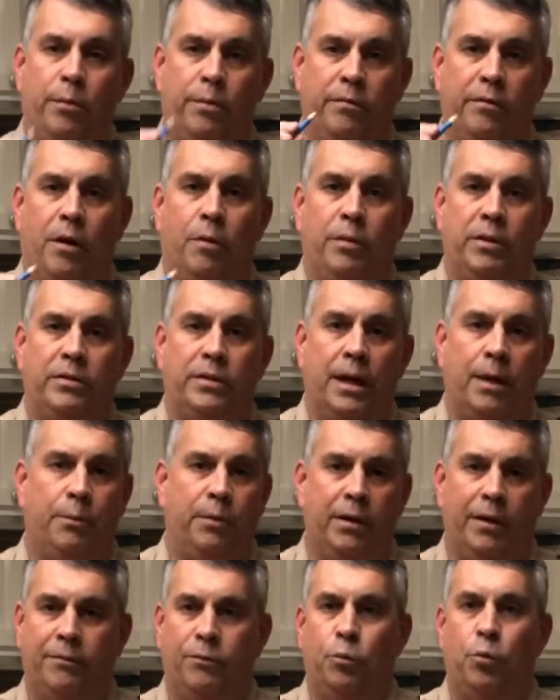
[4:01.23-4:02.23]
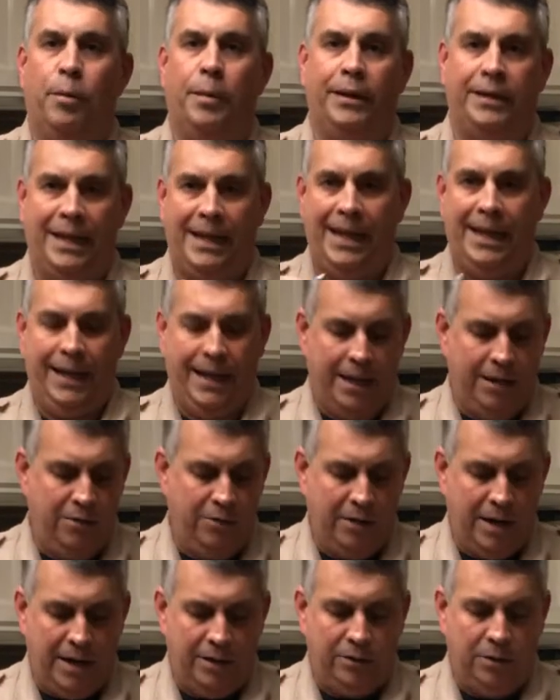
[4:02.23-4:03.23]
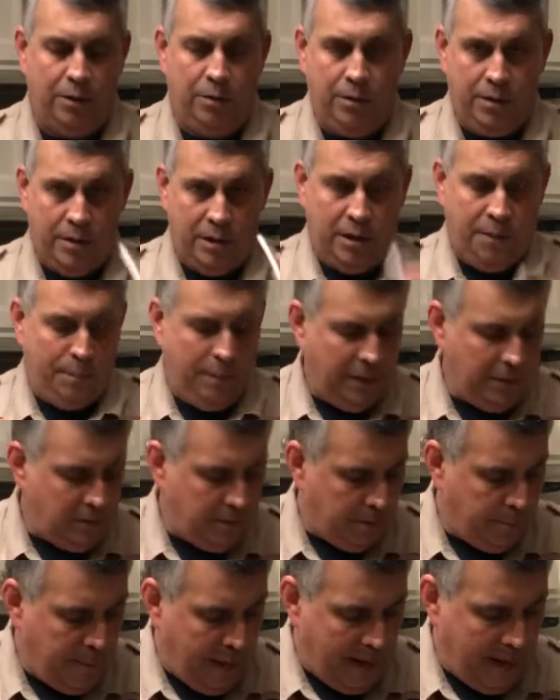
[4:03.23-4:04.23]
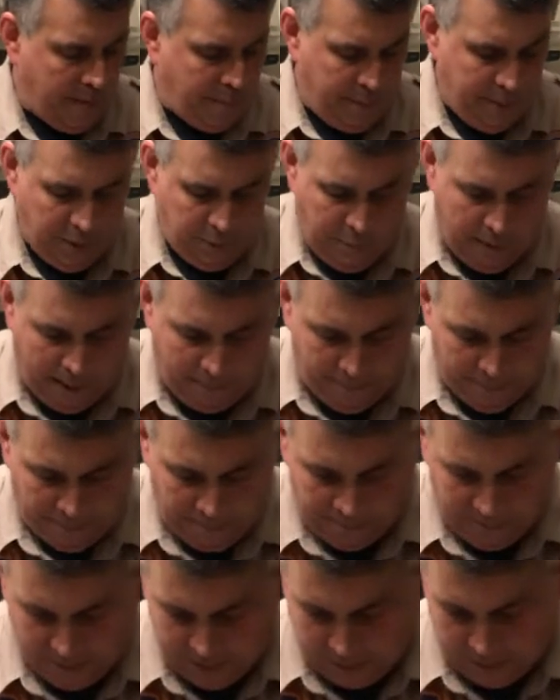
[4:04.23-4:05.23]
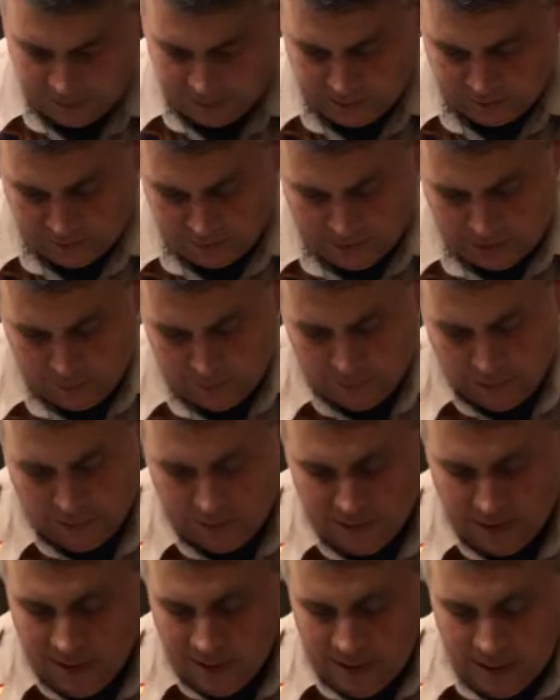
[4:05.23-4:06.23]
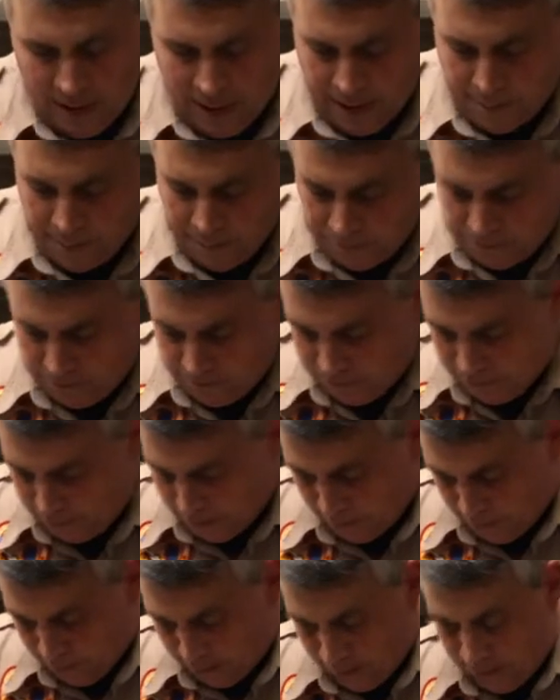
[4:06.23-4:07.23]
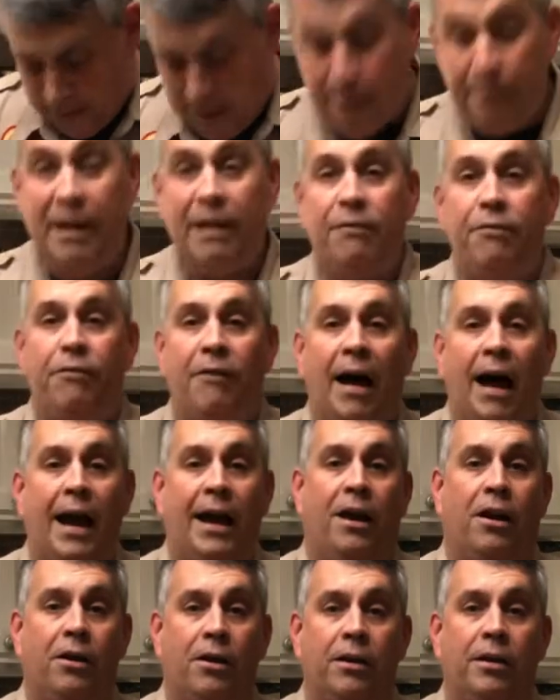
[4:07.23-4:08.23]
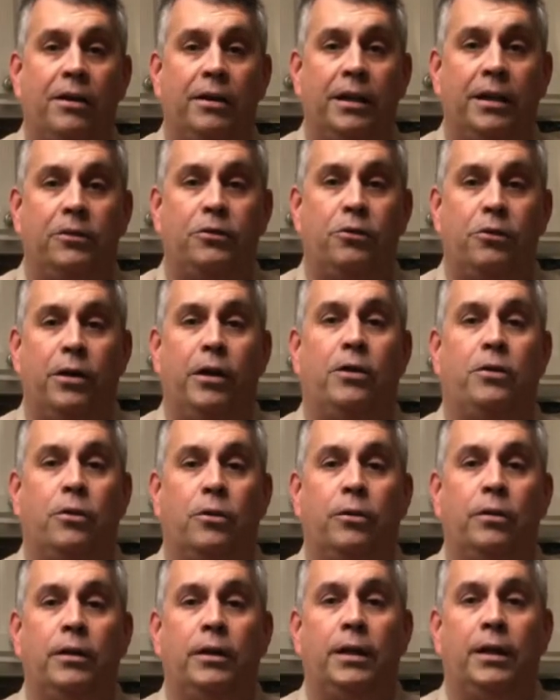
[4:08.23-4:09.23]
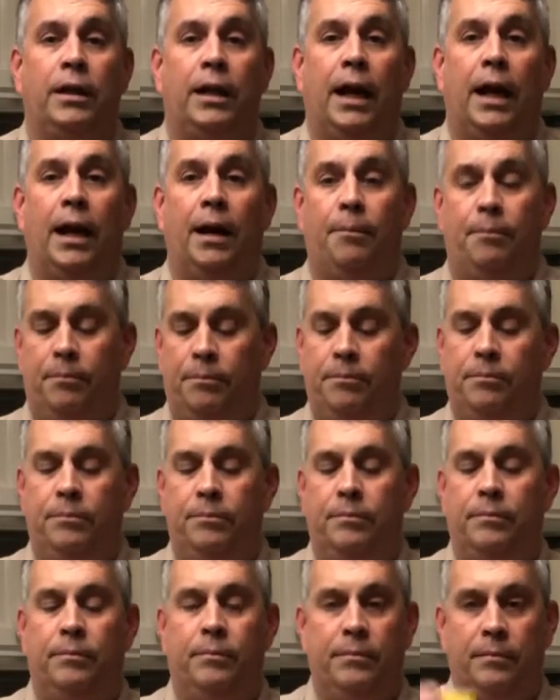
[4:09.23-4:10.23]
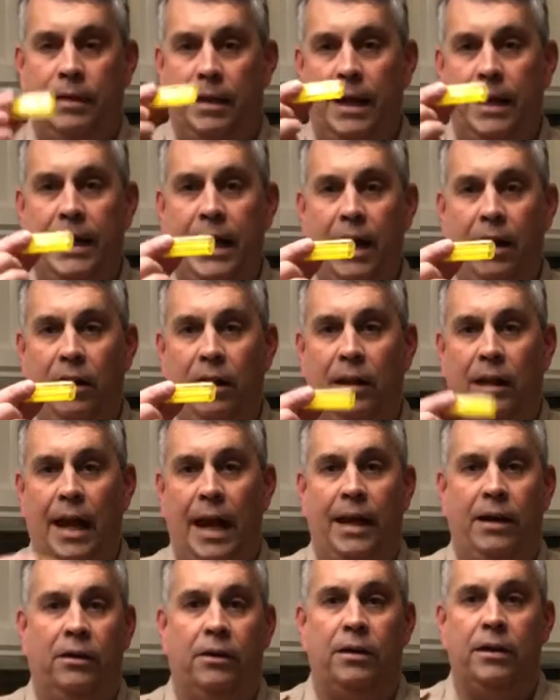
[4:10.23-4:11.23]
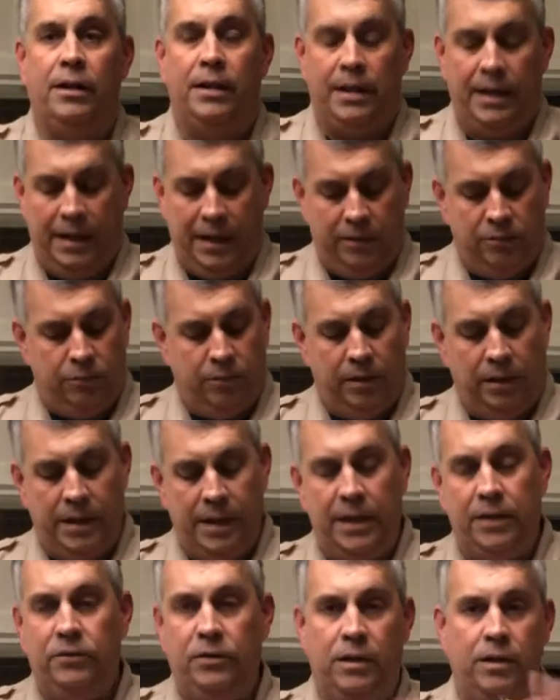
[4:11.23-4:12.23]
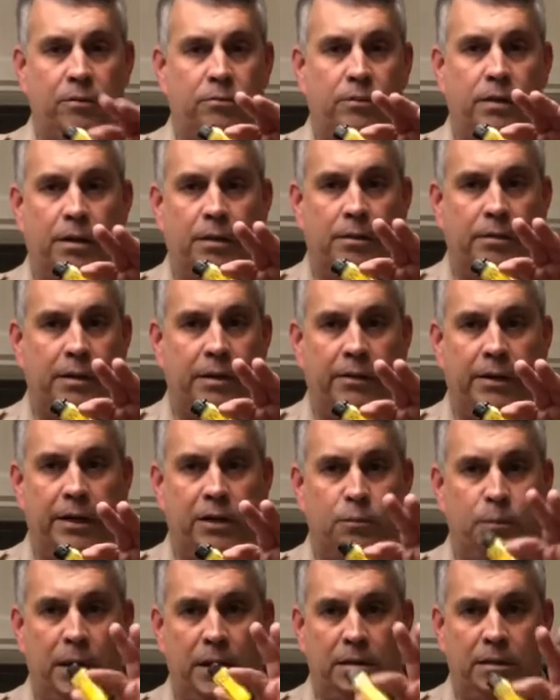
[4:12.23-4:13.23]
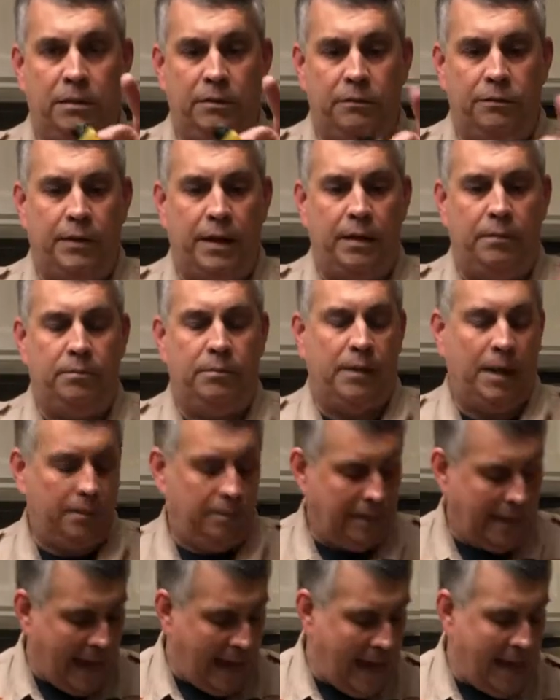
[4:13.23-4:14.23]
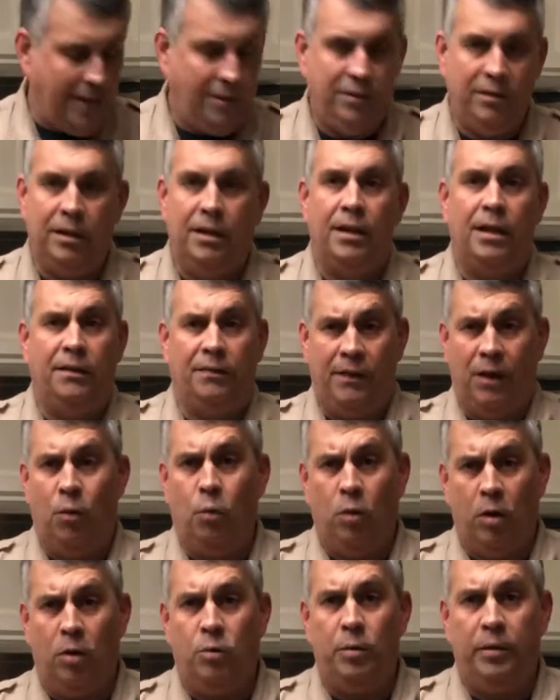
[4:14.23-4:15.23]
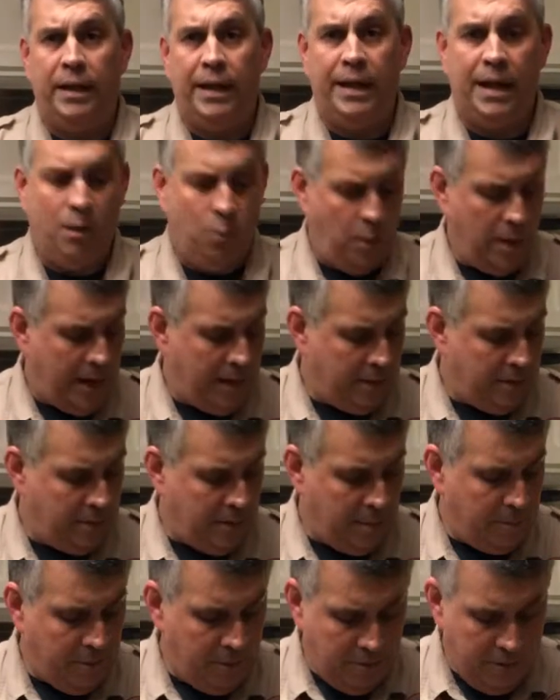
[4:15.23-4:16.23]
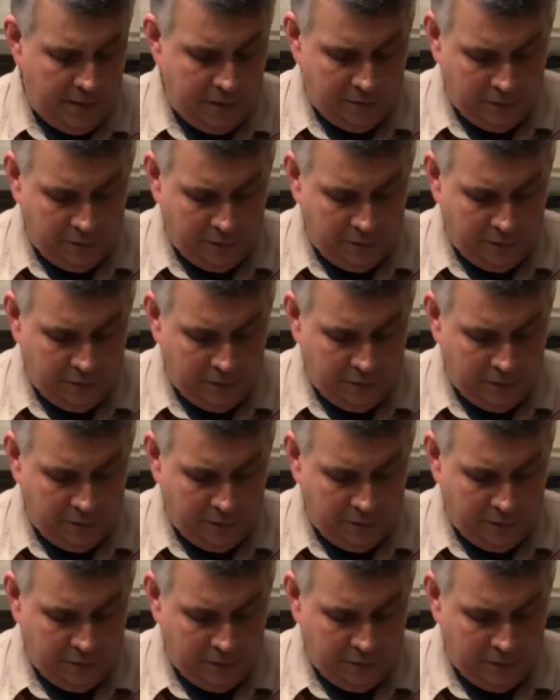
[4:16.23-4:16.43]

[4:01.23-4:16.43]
We don't have to worry about the ink getting dry. So pencil, a pad, and a piece of paper, something to write with. The ability to make fire is critical. I carry a lighter. It's really easy. They're inexpensive. They last. They'll work when they get wet to some degree.